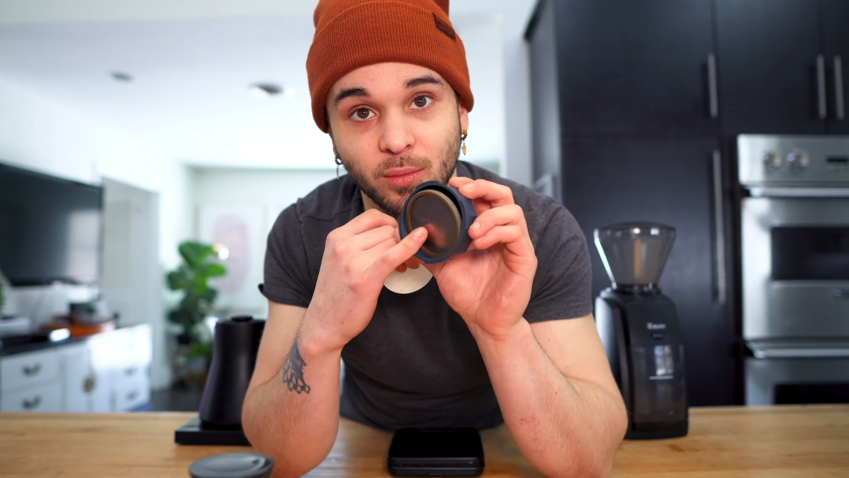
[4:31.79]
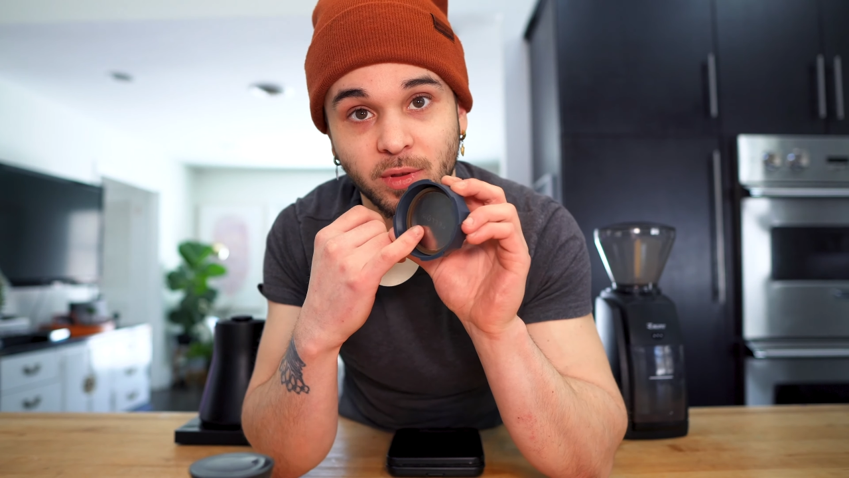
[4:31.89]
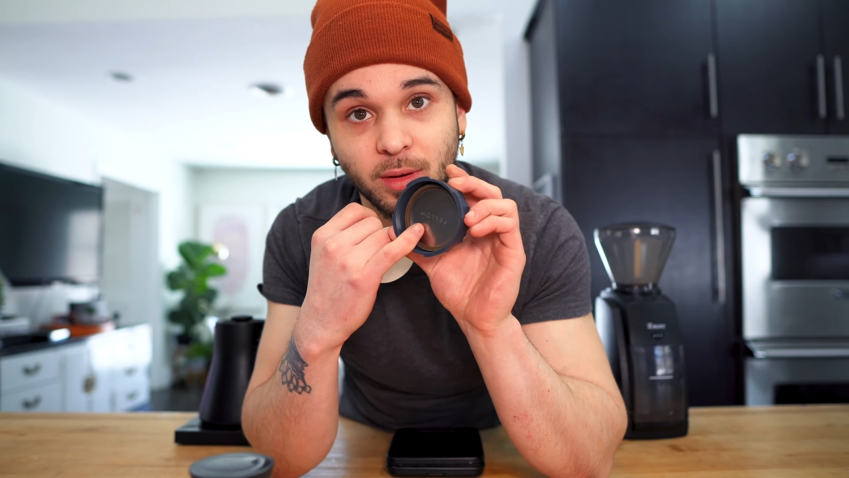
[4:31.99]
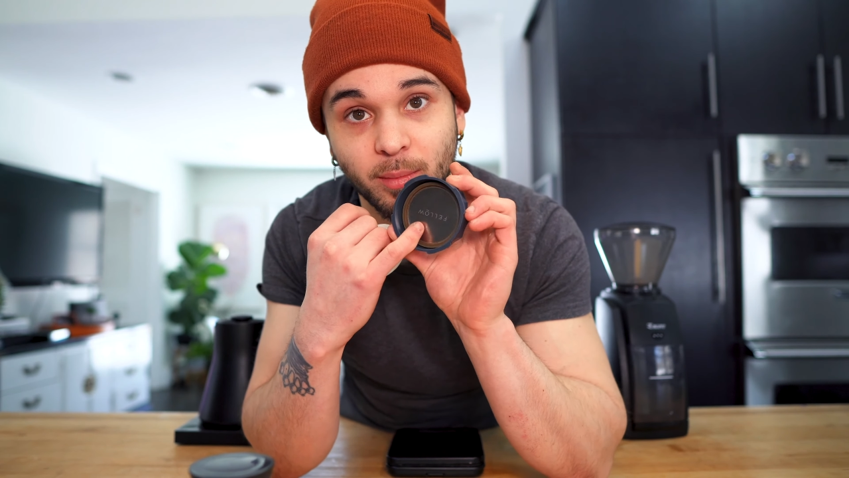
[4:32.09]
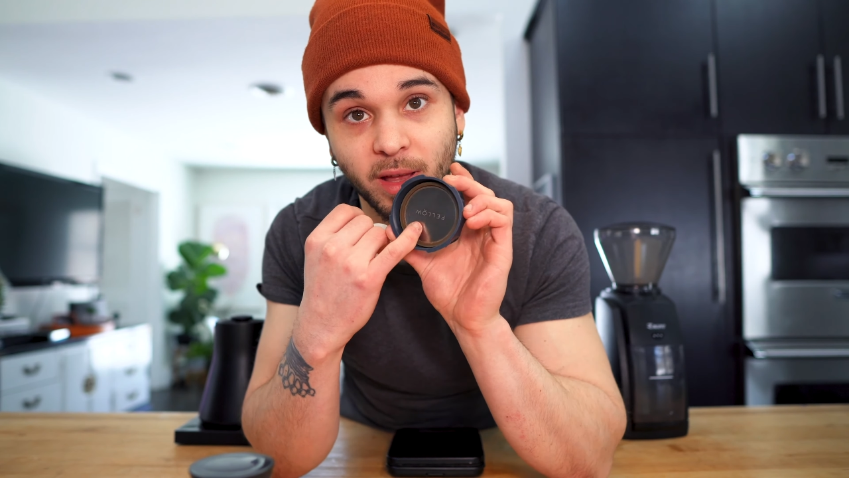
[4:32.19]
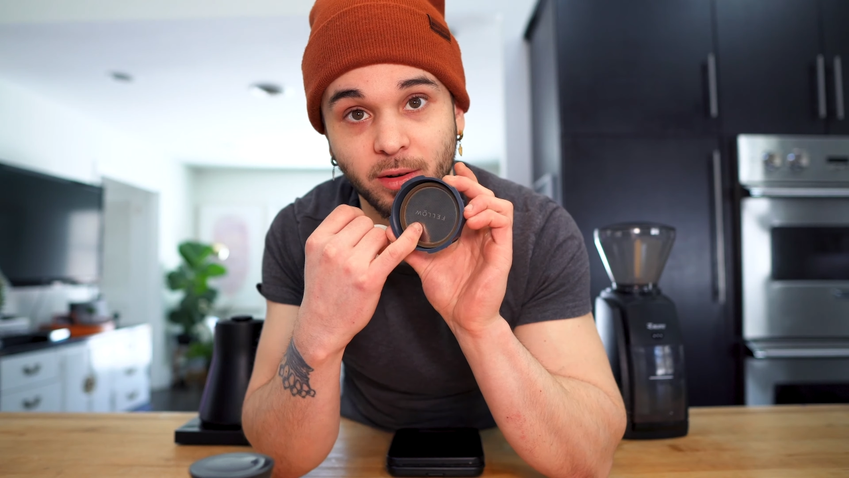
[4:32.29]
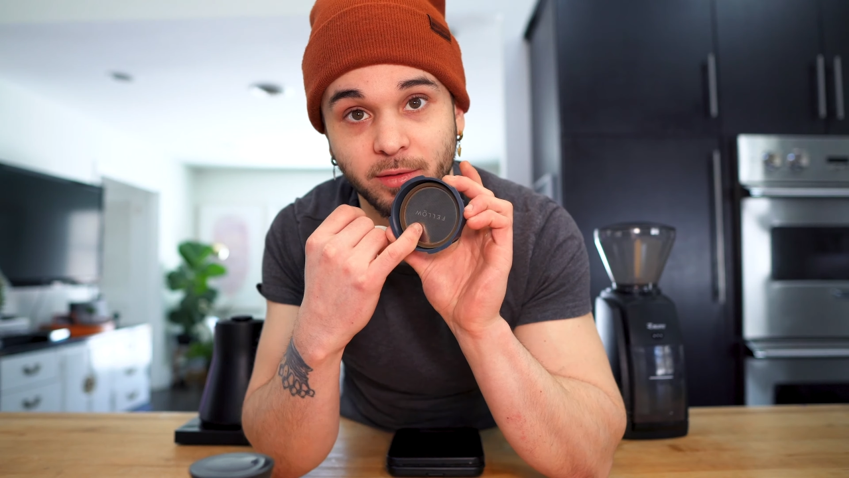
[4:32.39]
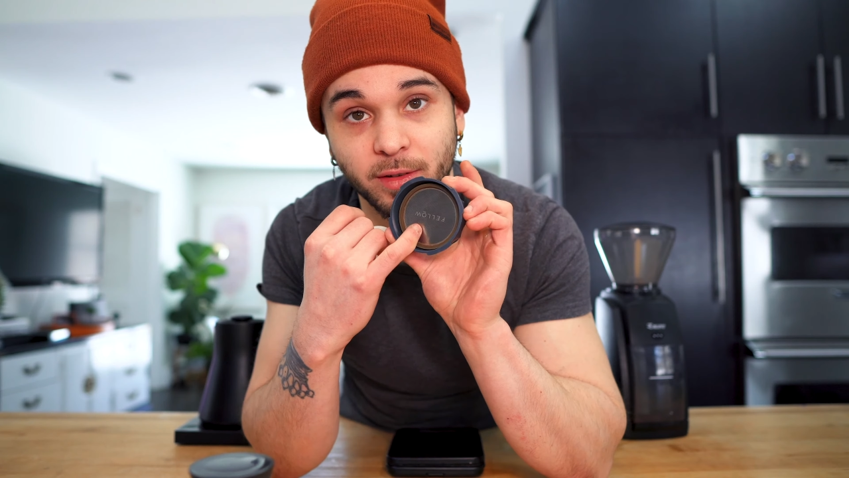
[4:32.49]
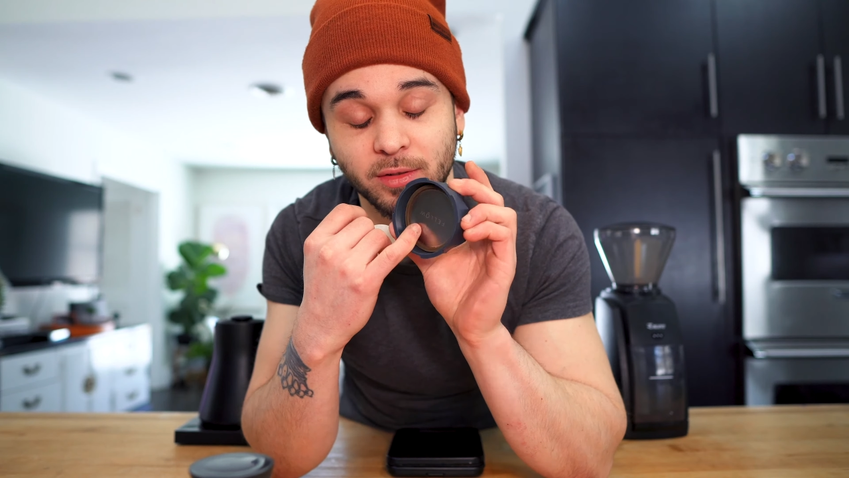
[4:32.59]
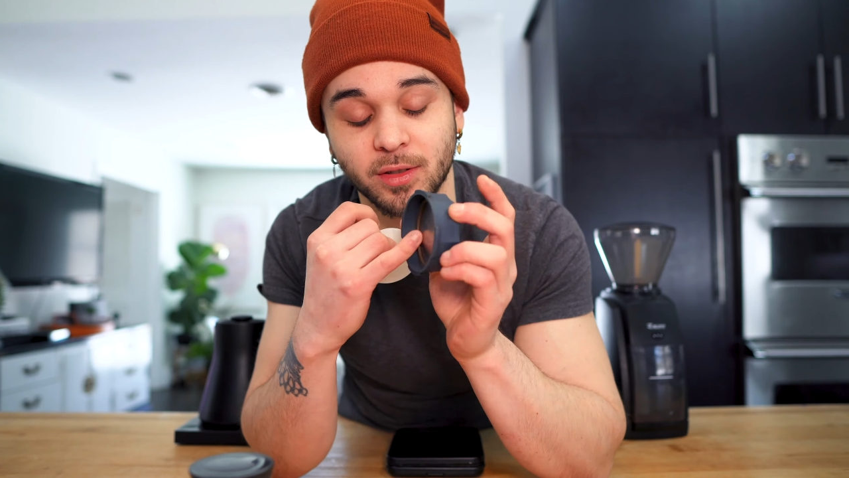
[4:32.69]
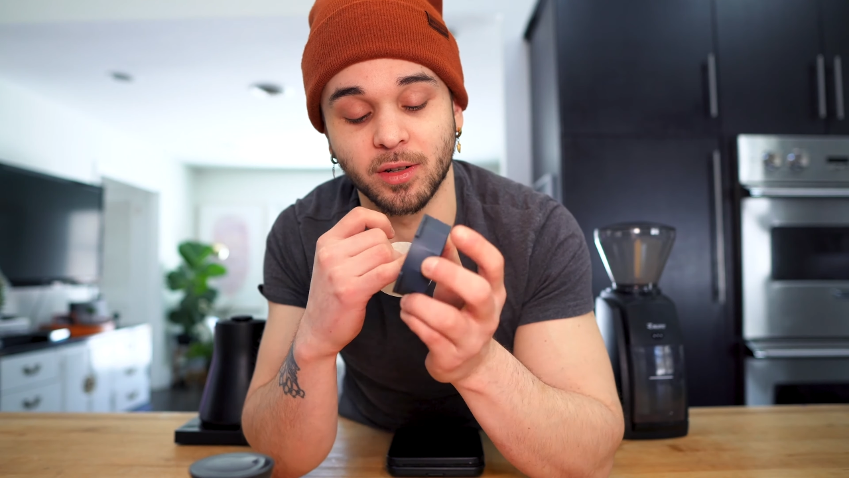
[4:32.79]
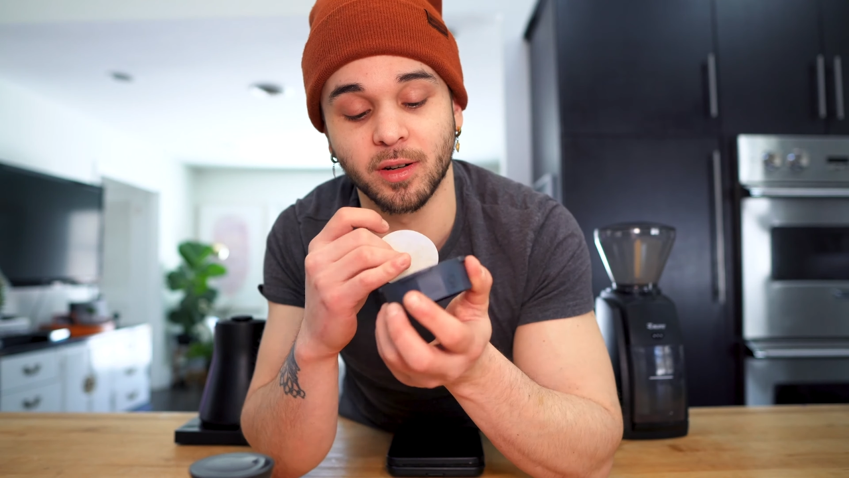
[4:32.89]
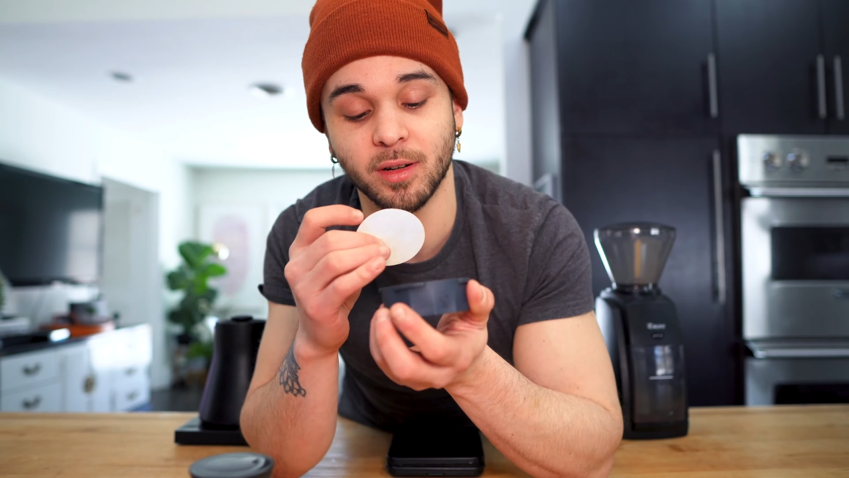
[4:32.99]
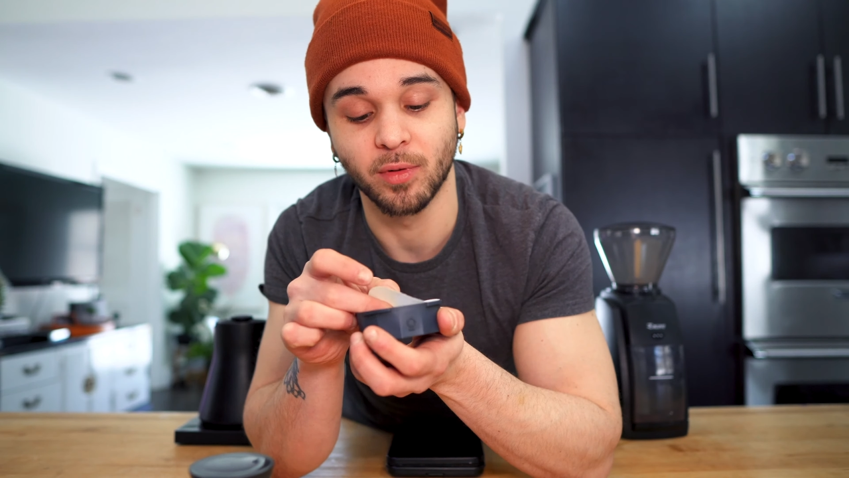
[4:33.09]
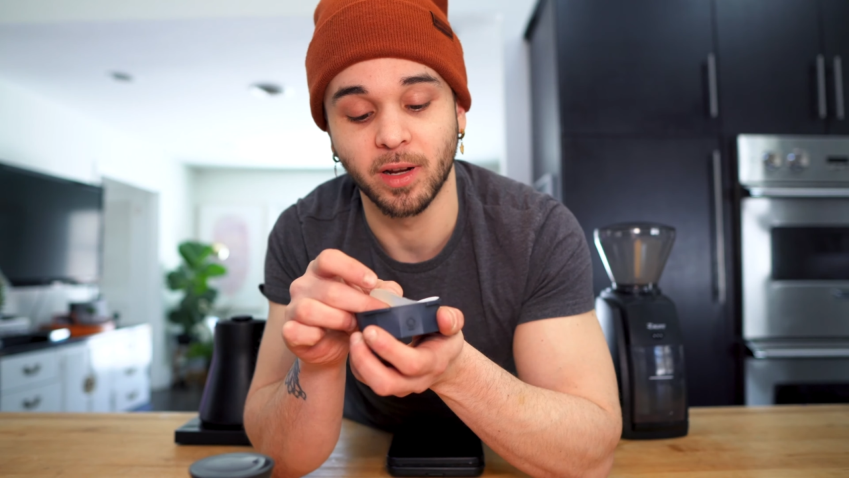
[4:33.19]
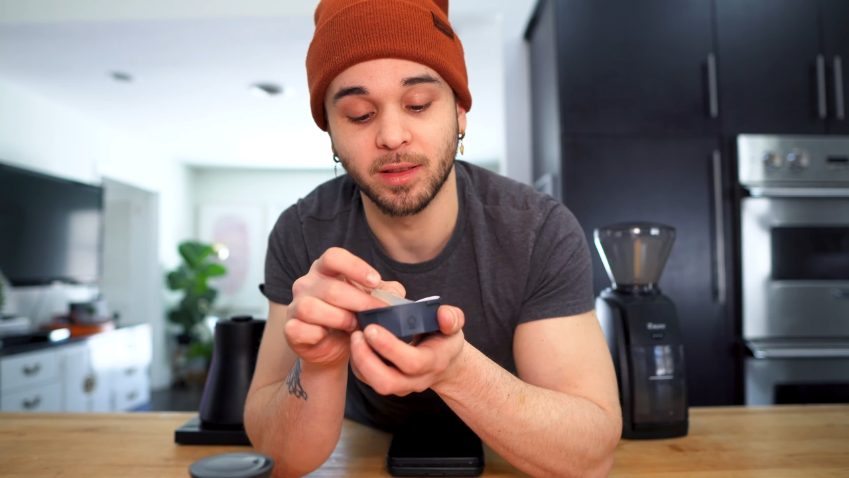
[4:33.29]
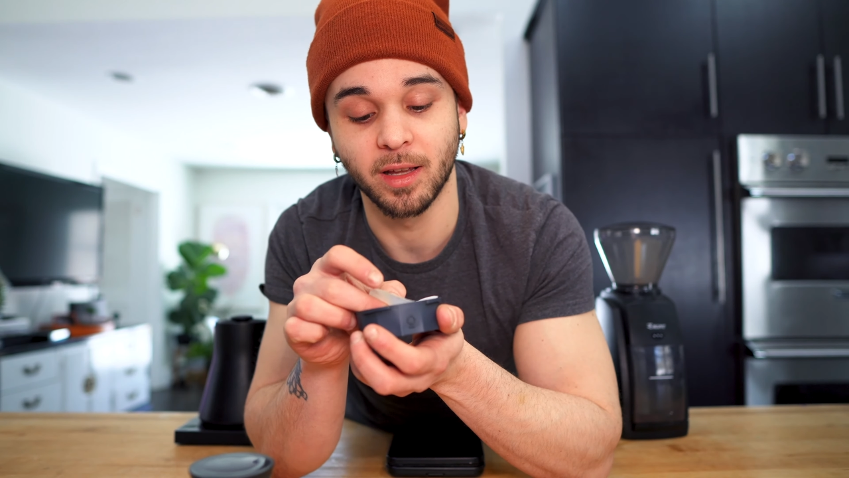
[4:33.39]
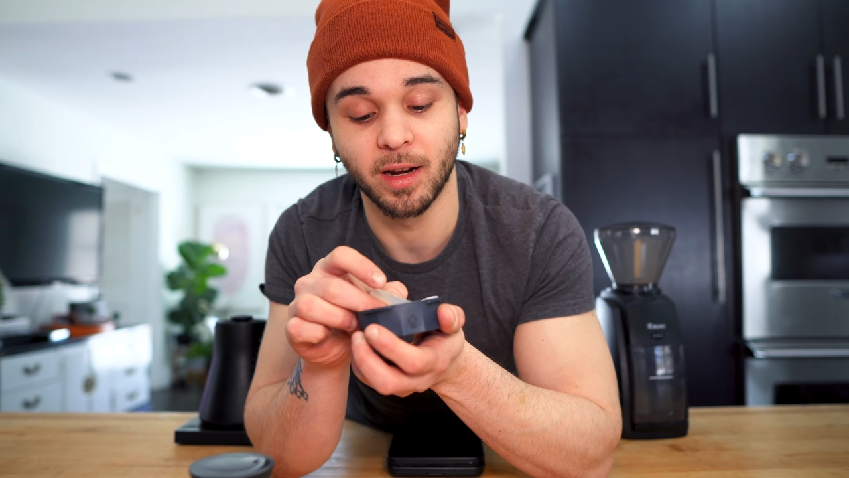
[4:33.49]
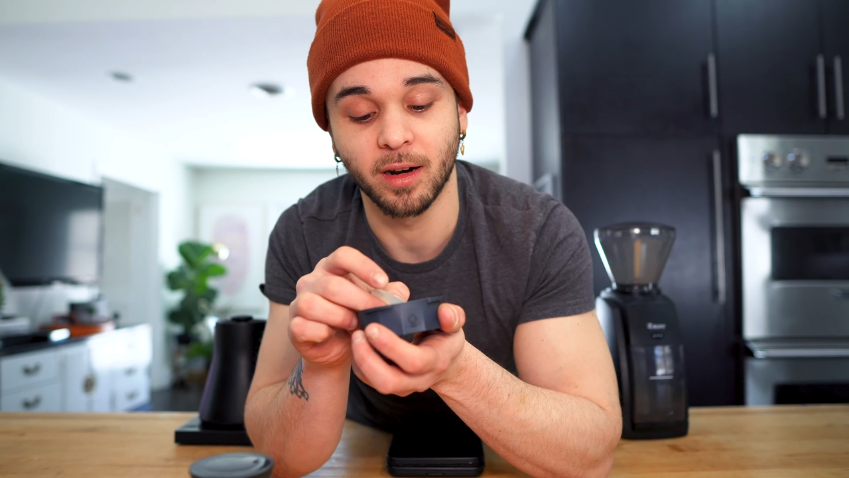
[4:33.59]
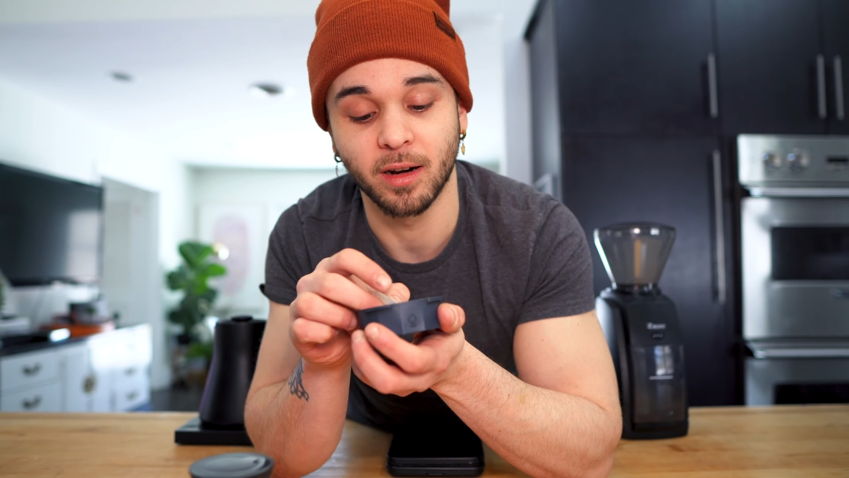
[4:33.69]
with the metal filter right
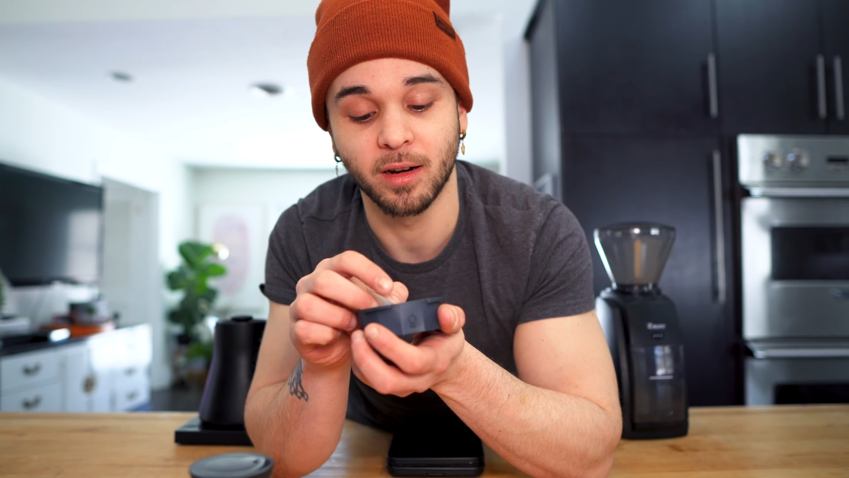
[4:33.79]
there.